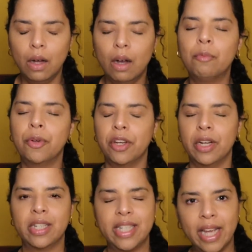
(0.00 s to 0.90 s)
of
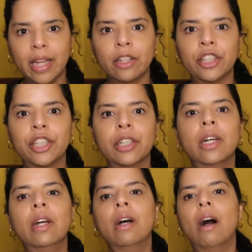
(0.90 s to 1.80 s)
Breonna Taylor,
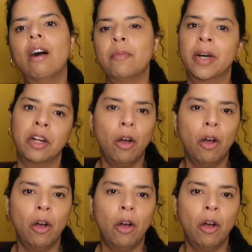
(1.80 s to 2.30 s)
of Ahmaud